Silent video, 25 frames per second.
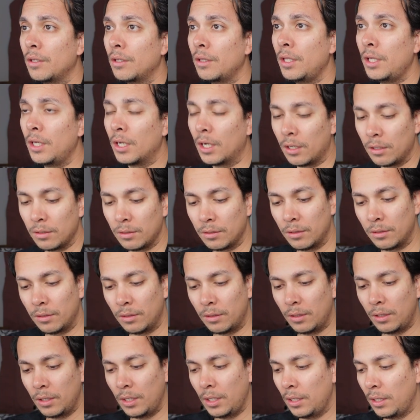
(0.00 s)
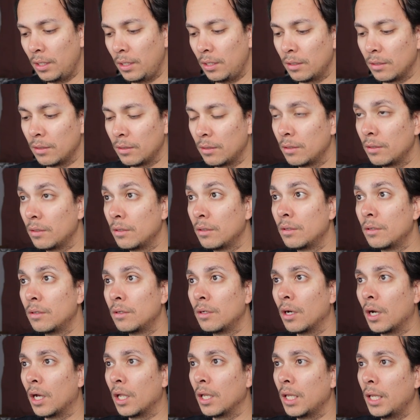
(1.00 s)
the the
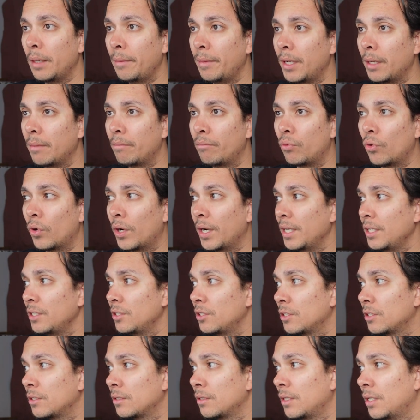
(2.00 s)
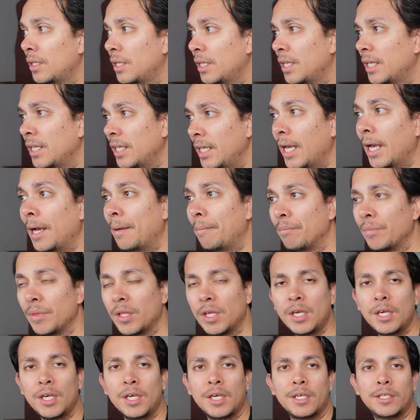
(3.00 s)
unlimited price. Yeah,
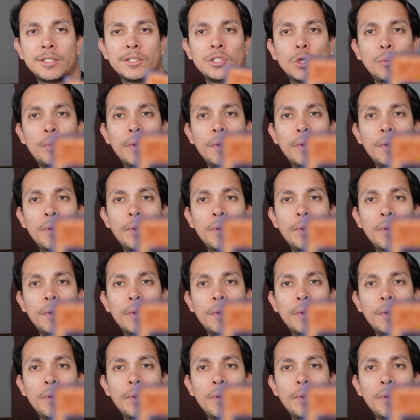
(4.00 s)
so